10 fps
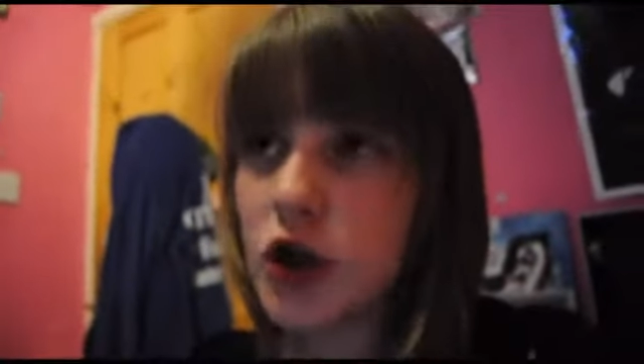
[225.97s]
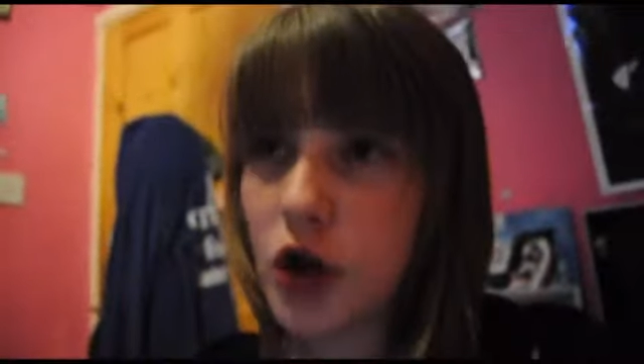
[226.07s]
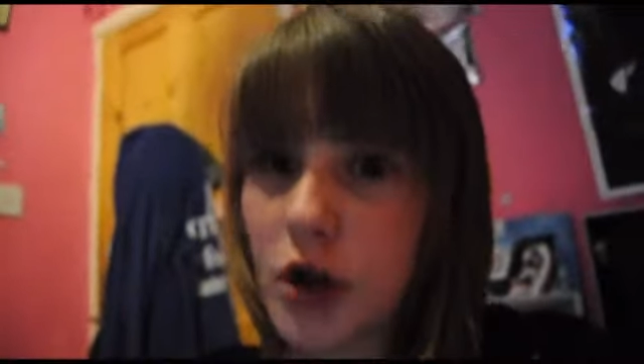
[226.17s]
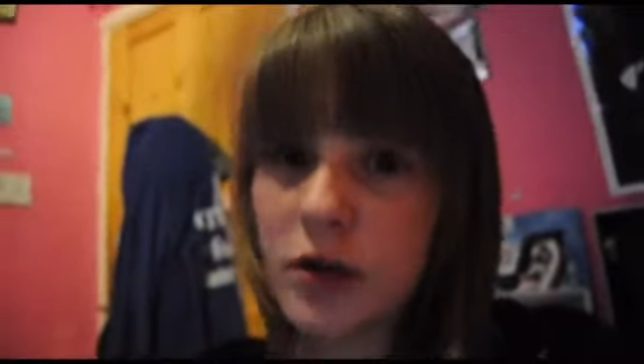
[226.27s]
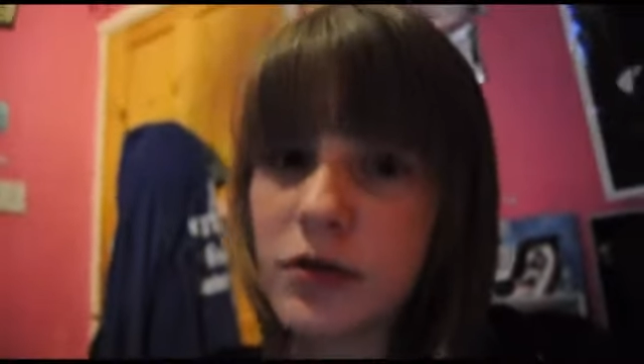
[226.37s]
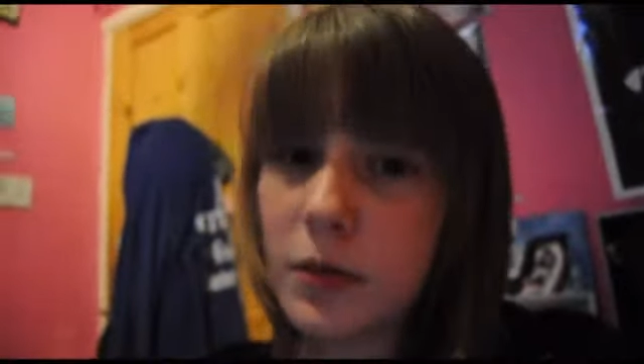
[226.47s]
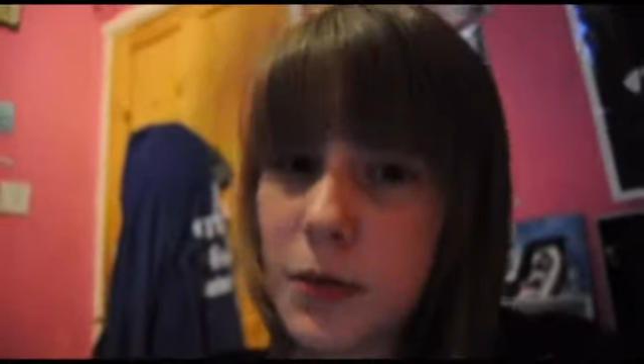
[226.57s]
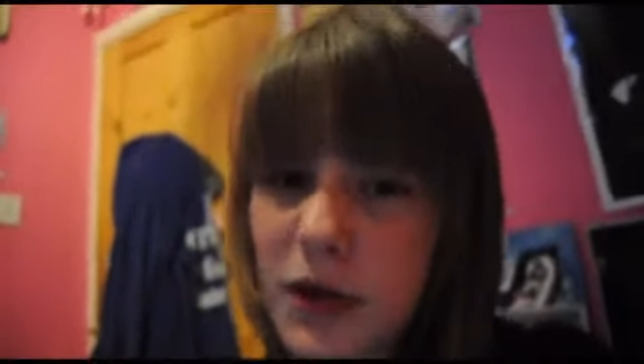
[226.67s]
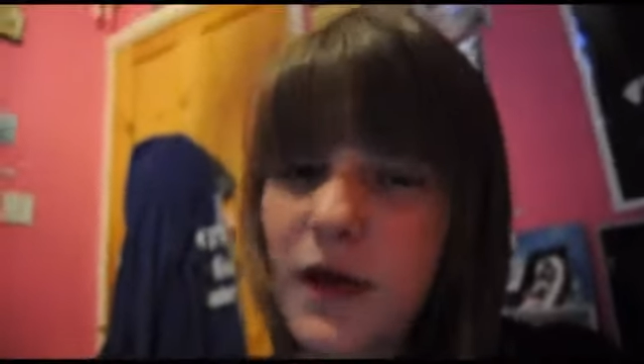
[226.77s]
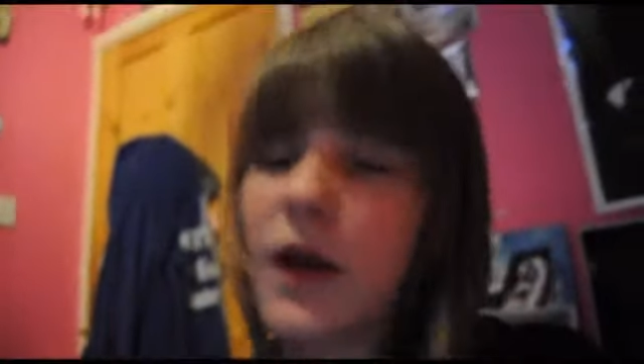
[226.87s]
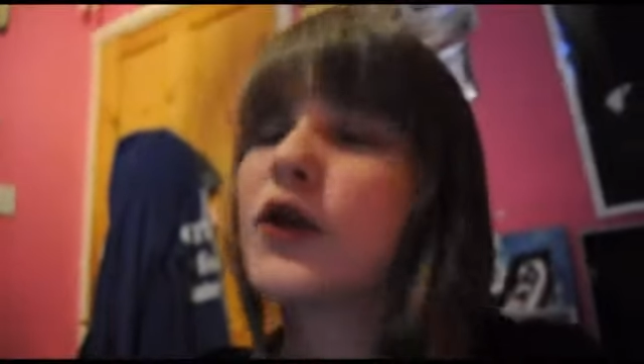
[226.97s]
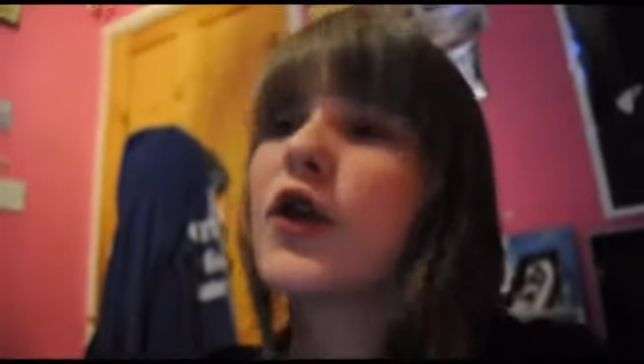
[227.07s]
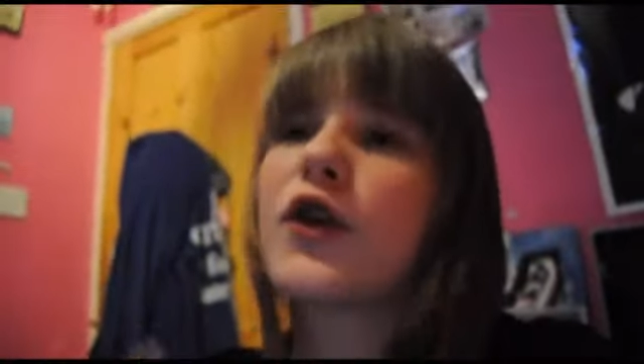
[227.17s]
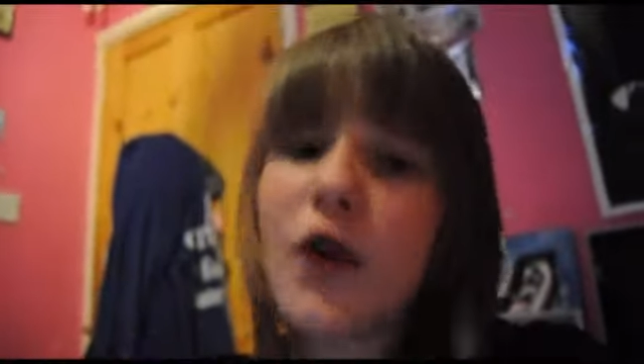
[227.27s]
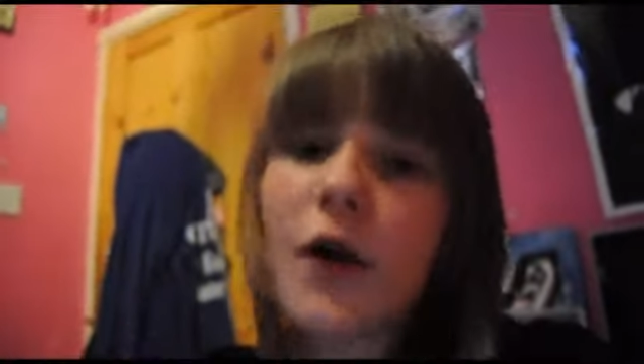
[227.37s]
The music to
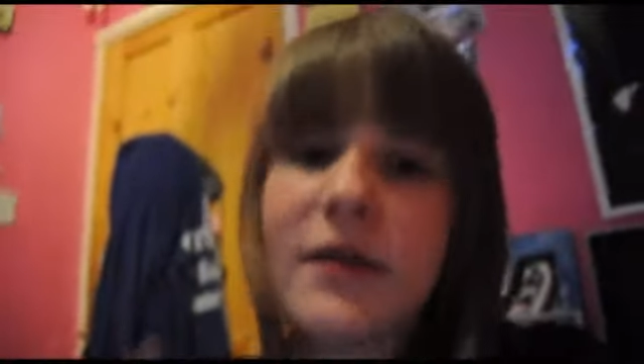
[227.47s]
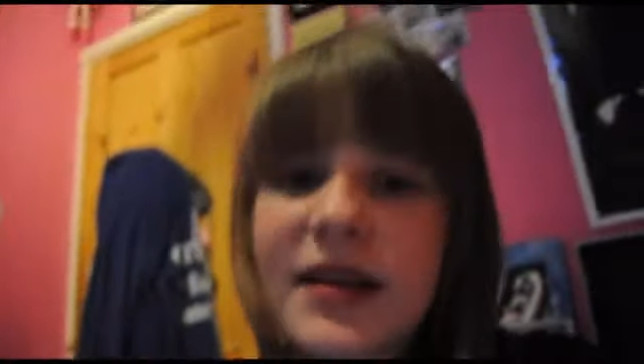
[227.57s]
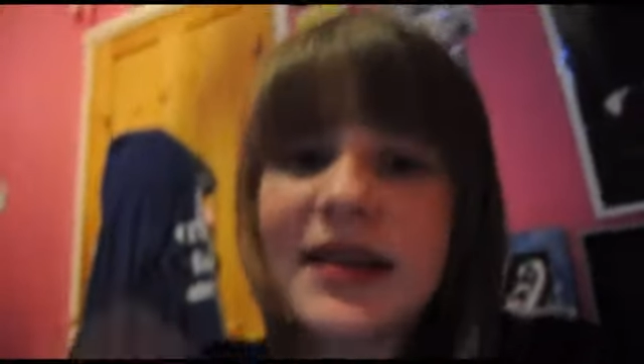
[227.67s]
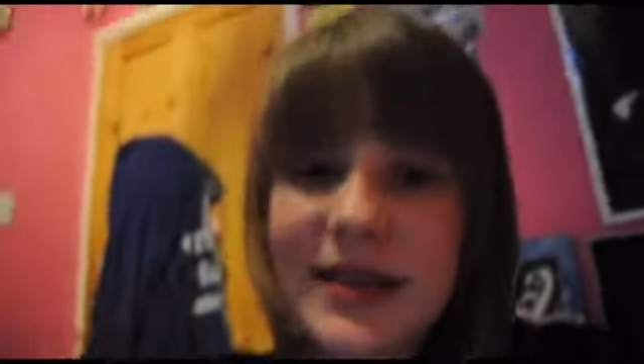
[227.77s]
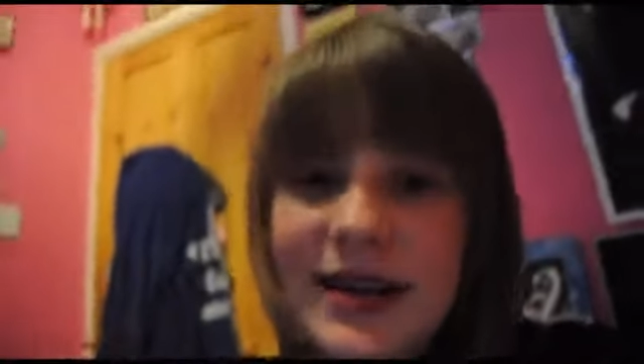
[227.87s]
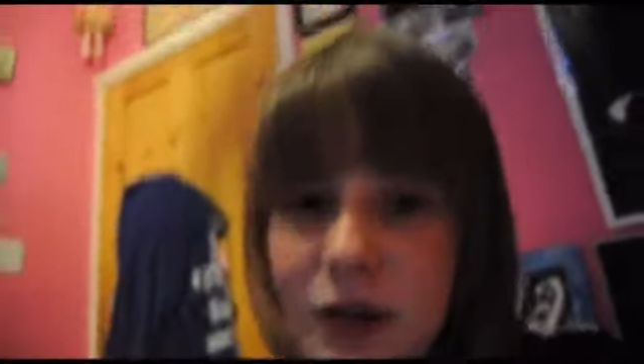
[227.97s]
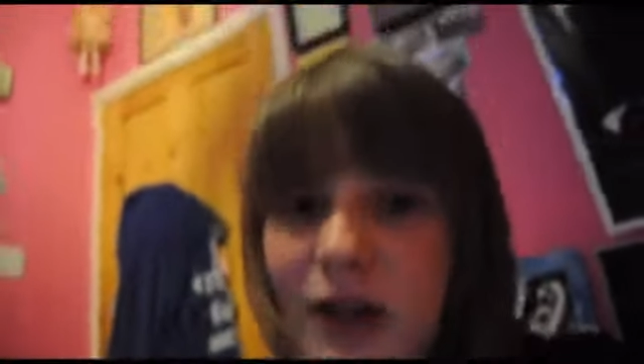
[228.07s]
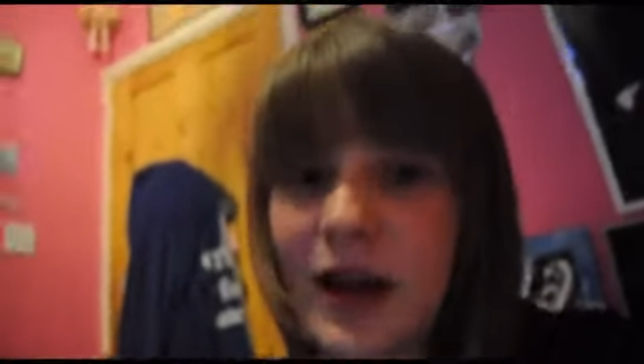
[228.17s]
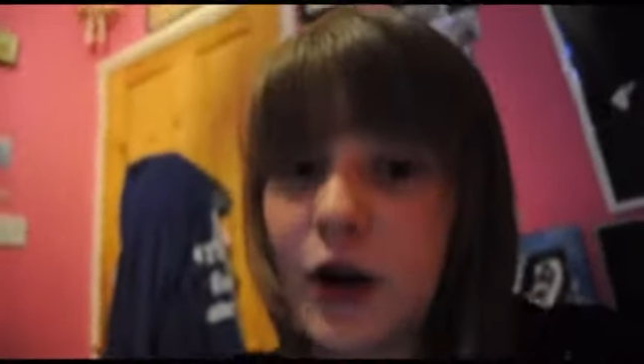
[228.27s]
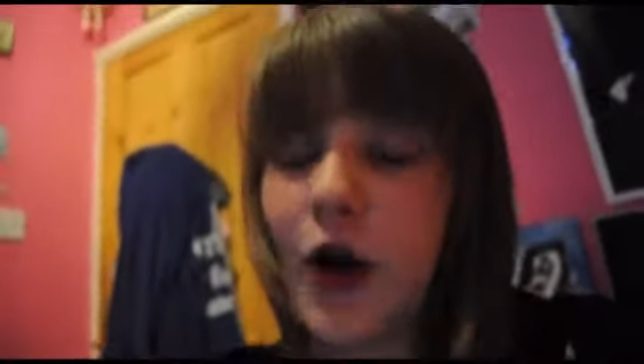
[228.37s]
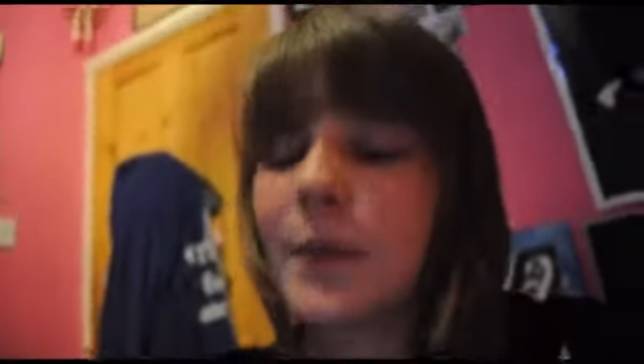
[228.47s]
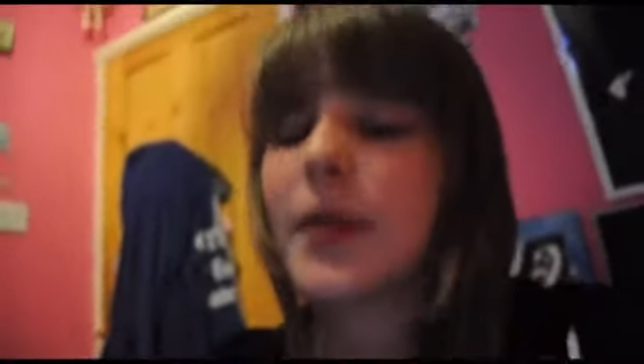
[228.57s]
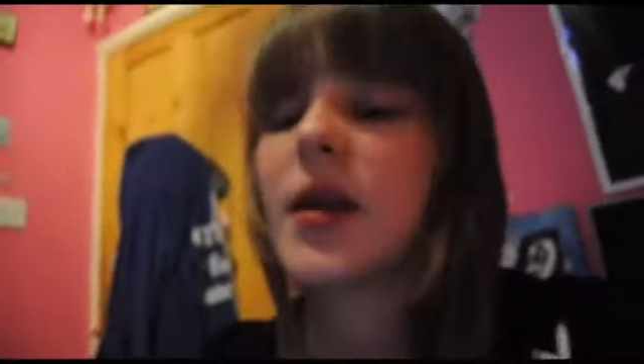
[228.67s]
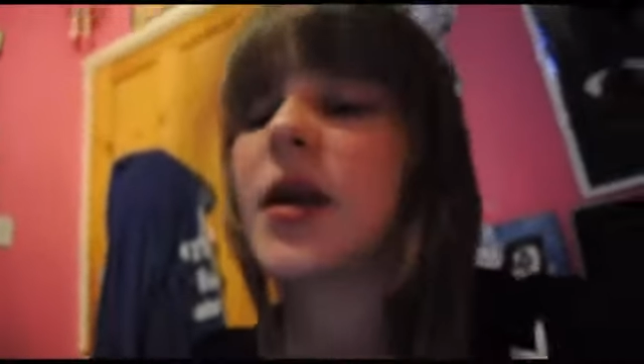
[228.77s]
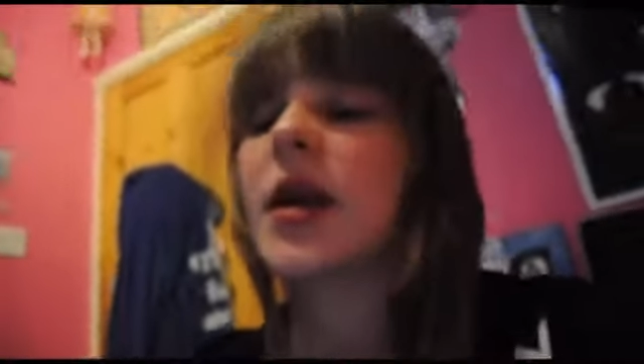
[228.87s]
the song of Dave Days Don't Let Go,
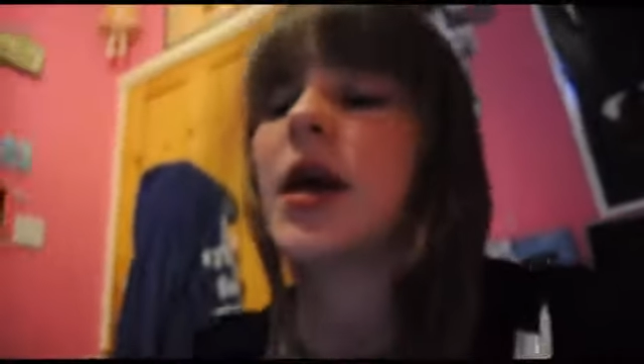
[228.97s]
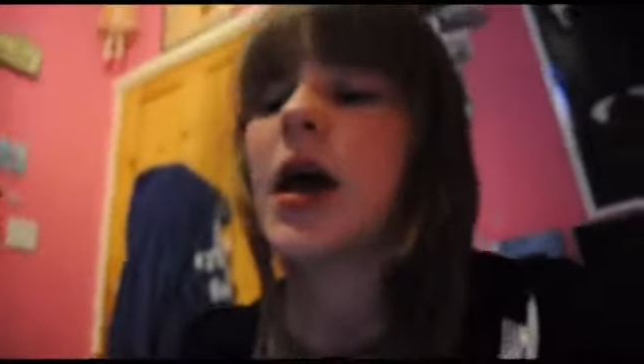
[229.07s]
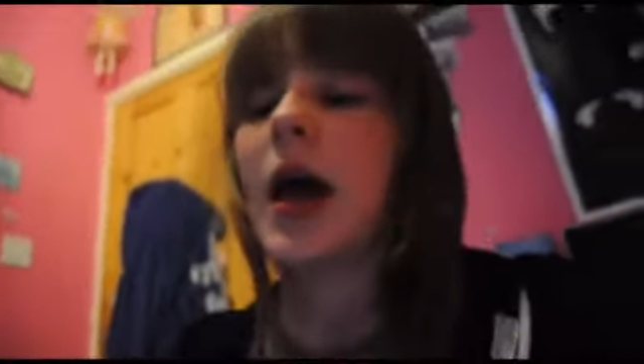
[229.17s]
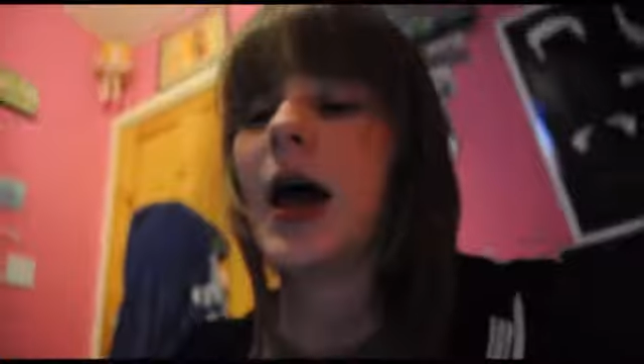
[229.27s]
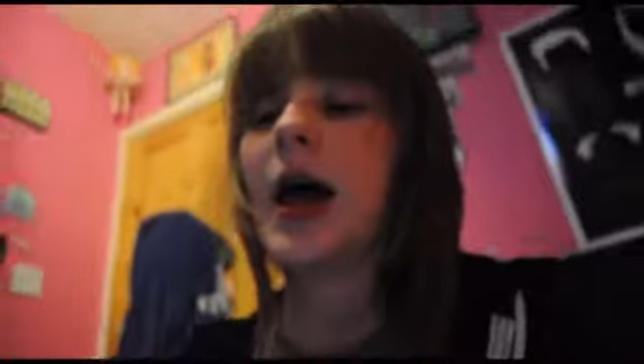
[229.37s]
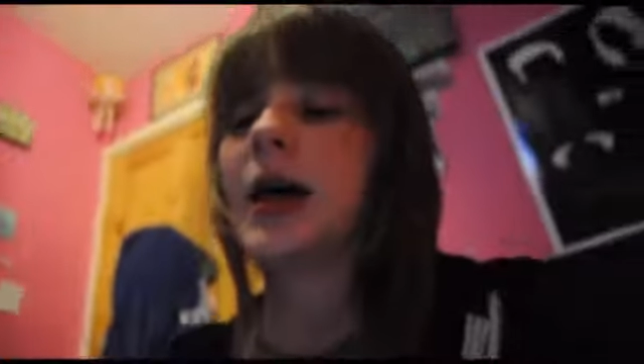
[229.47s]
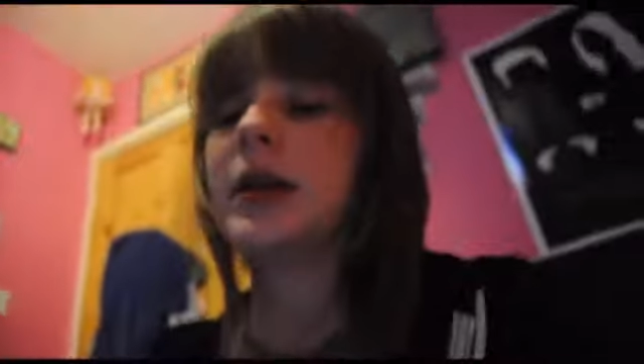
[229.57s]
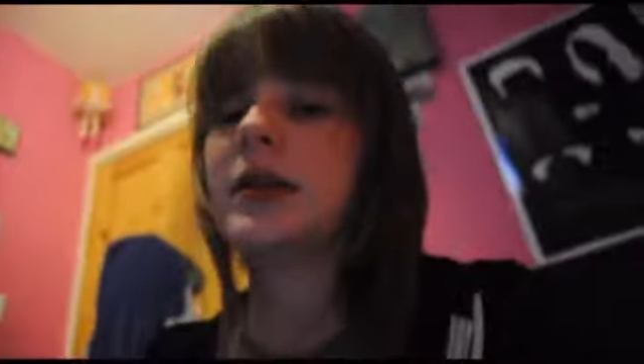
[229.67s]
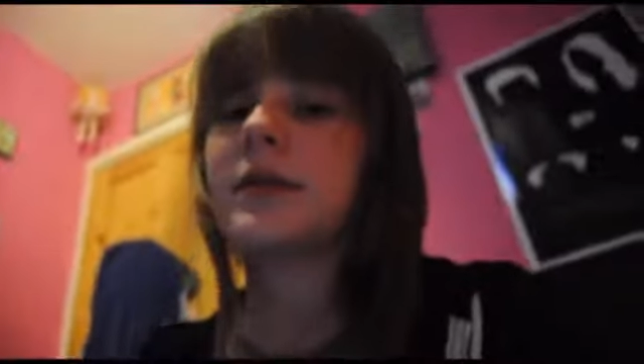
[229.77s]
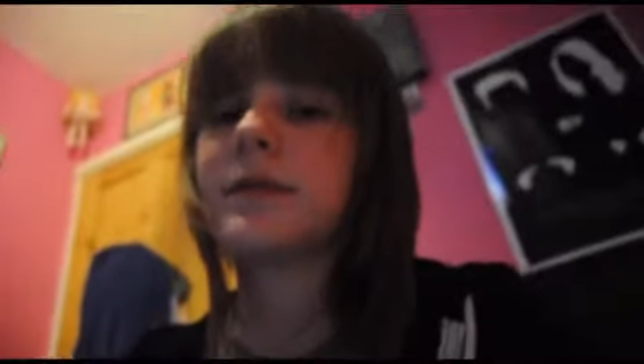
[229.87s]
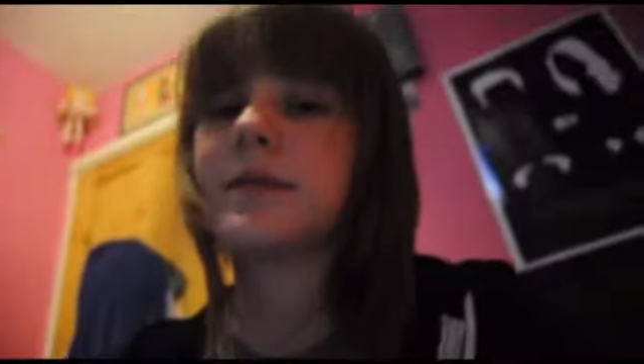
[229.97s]
and